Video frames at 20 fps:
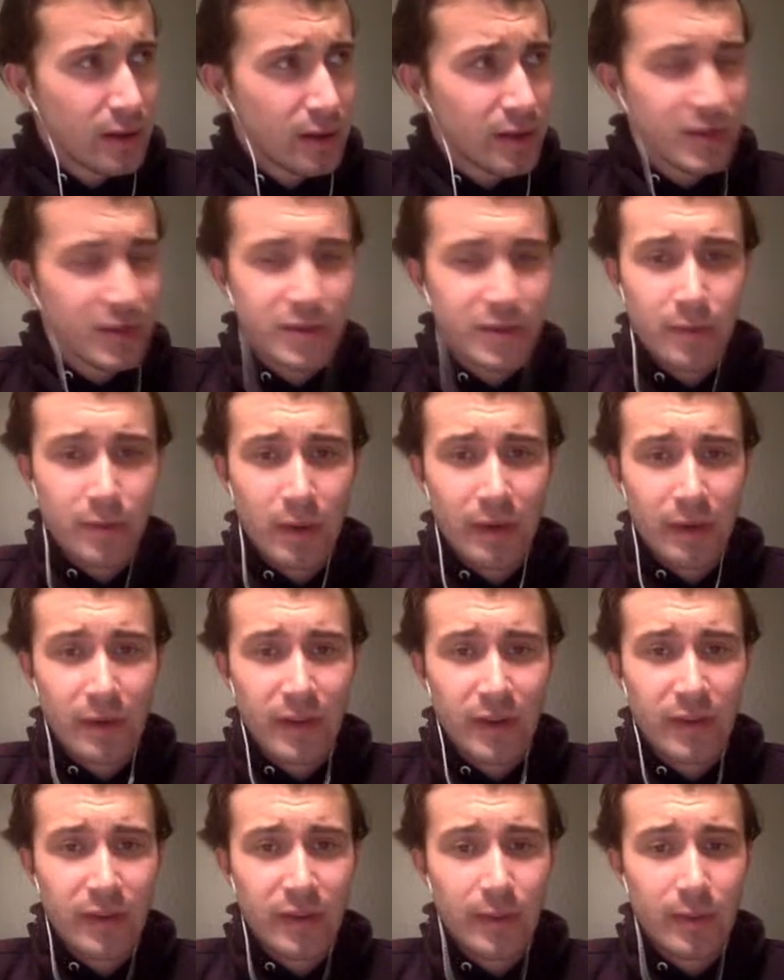Just a rough
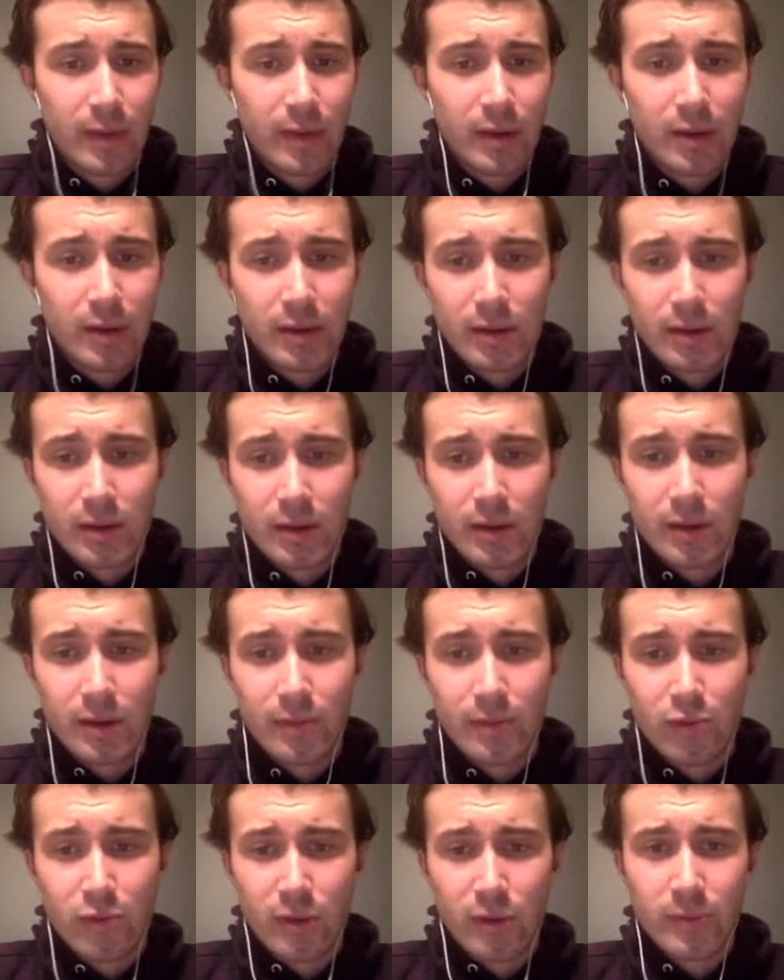estimate.
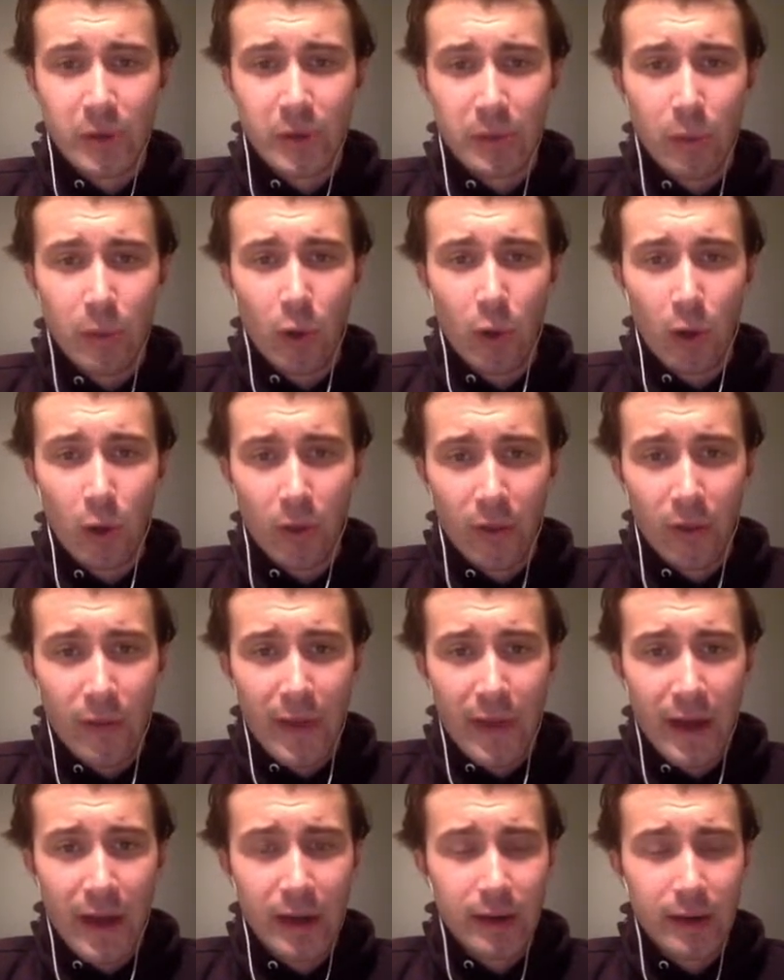Probably more than
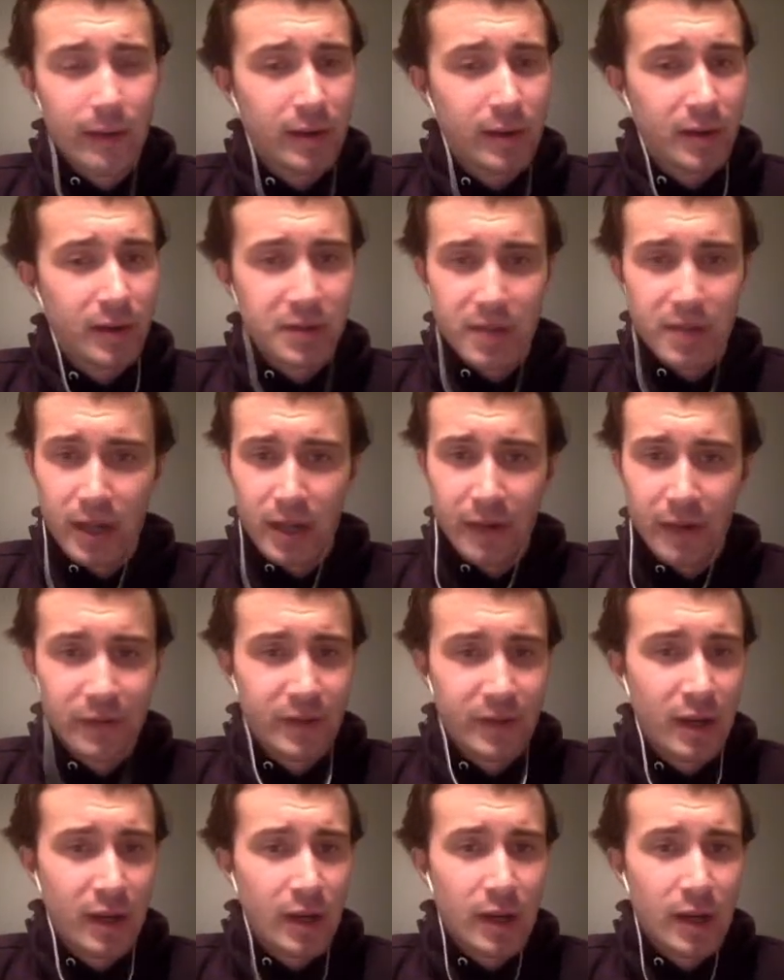that, because
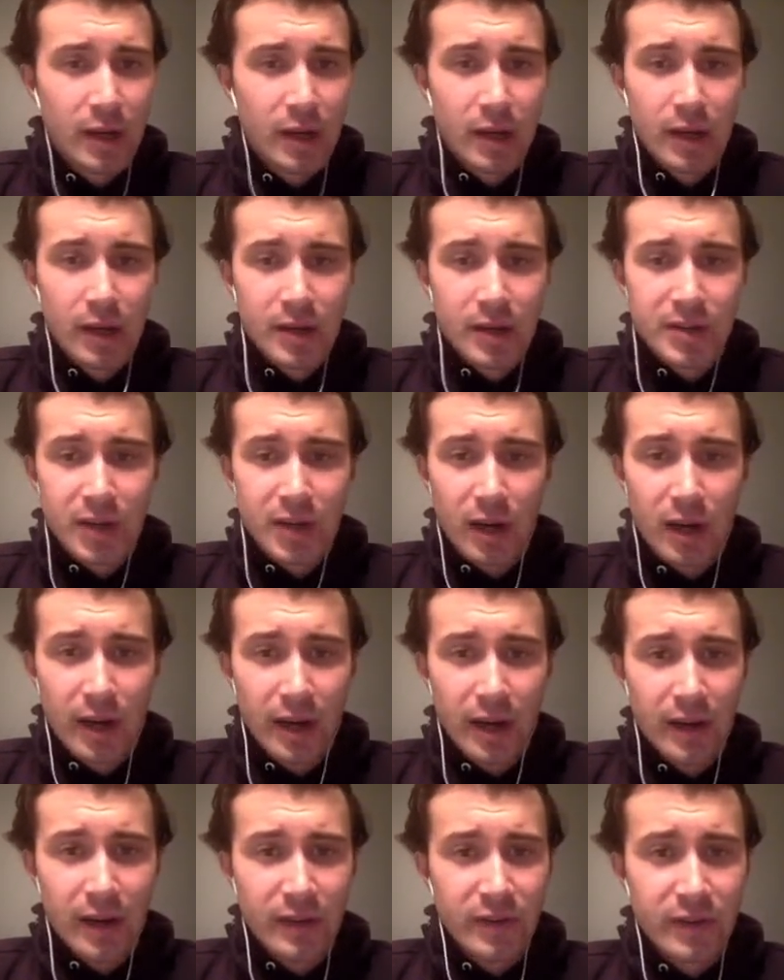lift,
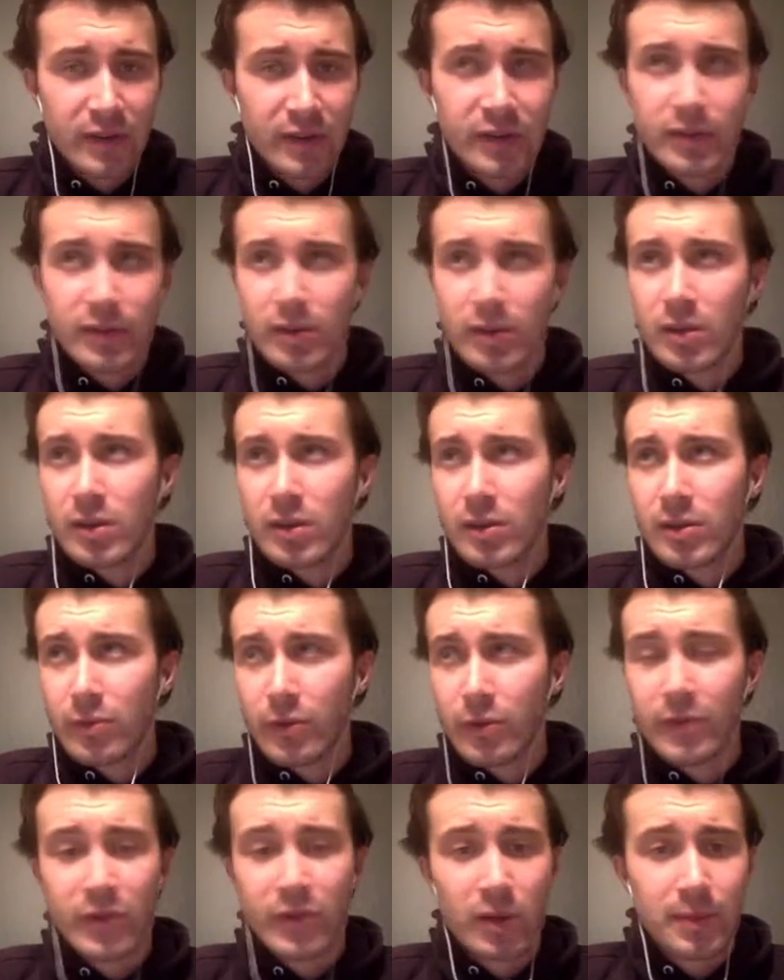tires,
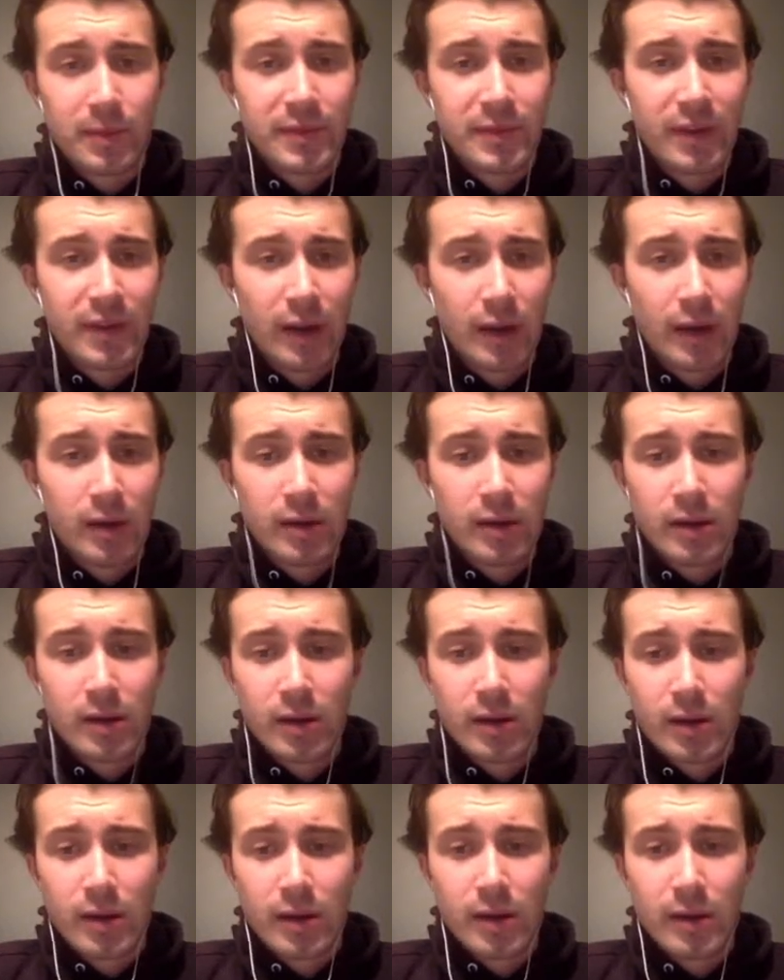rooftop tent,
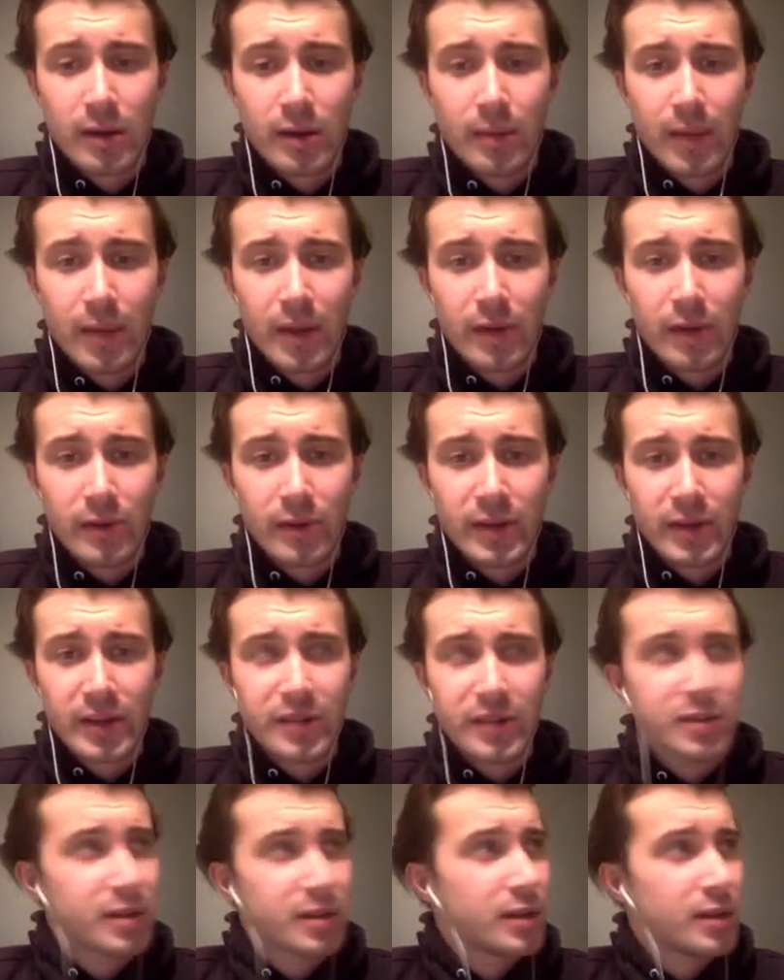
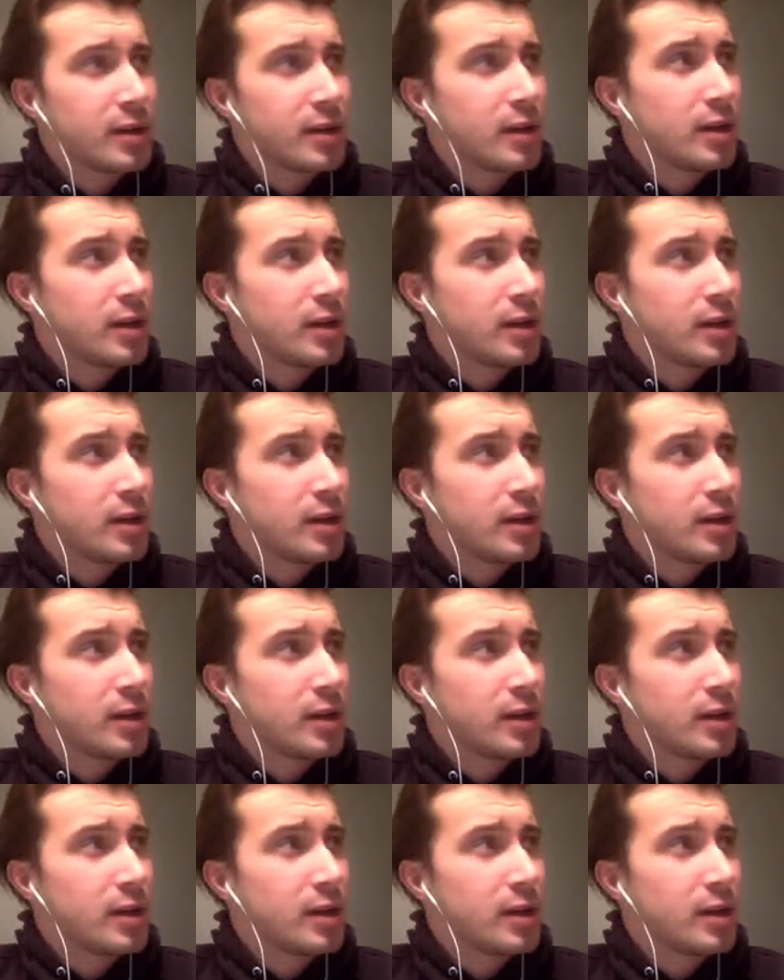batteries,